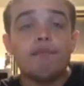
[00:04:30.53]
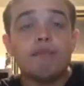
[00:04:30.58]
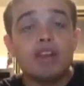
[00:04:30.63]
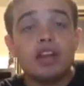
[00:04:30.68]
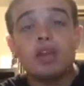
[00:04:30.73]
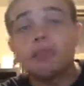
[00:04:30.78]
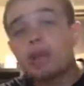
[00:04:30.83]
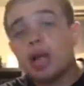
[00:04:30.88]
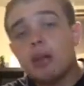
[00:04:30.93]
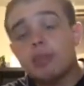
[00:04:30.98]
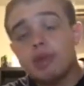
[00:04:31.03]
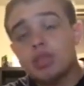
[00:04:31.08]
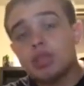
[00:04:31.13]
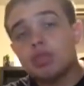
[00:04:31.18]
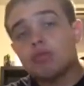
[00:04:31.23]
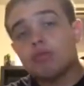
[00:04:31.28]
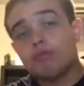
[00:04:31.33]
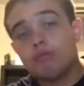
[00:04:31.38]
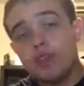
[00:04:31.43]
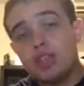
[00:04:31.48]
Venom coming
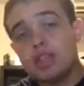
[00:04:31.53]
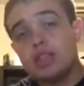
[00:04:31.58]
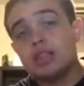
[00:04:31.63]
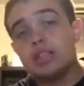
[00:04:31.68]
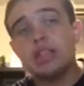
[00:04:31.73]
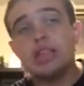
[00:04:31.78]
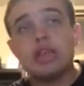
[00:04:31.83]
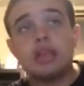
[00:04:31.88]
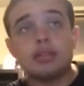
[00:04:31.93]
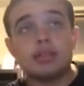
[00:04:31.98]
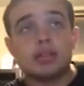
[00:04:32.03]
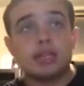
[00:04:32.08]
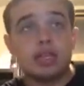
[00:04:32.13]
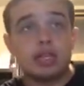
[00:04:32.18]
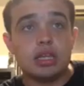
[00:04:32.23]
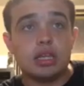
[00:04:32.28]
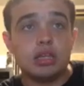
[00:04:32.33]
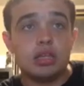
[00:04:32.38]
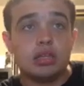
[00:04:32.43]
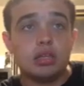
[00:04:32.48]
via
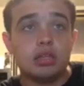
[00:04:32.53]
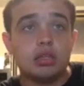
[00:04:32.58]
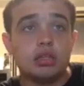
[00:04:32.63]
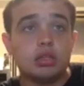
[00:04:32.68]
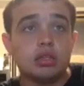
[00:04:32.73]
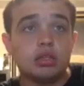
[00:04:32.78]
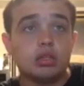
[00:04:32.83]
DLC.